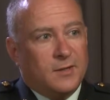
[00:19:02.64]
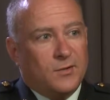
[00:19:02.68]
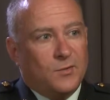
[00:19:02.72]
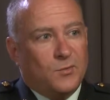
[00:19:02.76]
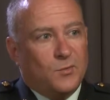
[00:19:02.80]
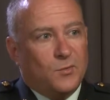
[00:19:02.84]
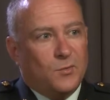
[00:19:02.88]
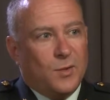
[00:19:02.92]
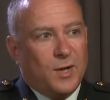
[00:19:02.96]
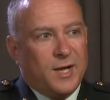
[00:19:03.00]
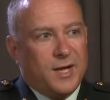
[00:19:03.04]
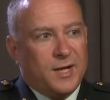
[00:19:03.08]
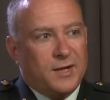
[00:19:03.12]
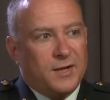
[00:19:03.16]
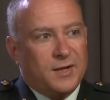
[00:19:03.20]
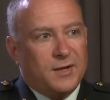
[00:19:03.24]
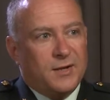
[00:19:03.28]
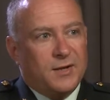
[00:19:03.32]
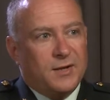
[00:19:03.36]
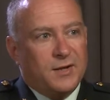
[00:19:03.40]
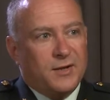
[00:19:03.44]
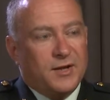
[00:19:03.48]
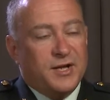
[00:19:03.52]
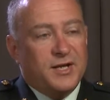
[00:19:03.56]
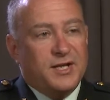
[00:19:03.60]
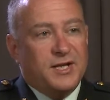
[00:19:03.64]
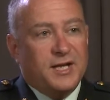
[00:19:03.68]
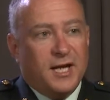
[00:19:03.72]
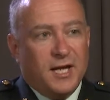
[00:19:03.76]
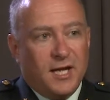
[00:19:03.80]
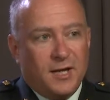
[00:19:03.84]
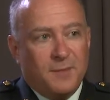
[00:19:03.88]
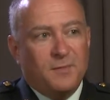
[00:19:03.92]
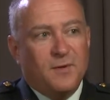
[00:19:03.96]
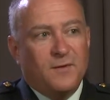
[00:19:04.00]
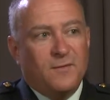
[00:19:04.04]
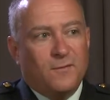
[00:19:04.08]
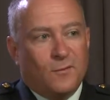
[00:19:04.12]
when the
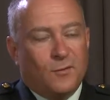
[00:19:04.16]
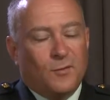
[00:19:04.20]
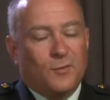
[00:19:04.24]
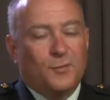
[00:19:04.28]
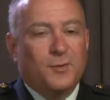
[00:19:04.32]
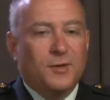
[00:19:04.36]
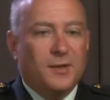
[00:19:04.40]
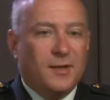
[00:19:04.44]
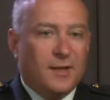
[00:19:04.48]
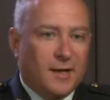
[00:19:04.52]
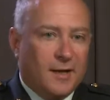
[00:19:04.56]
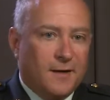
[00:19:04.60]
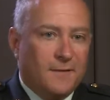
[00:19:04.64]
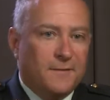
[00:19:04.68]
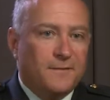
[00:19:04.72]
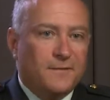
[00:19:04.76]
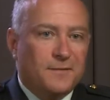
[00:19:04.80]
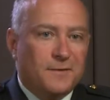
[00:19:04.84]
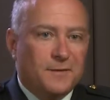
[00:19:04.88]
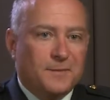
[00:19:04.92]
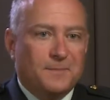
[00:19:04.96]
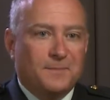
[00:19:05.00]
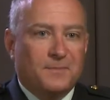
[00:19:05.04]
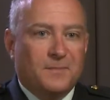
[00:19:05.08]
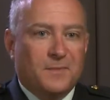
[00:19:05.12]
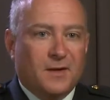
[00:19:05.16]
day before we left,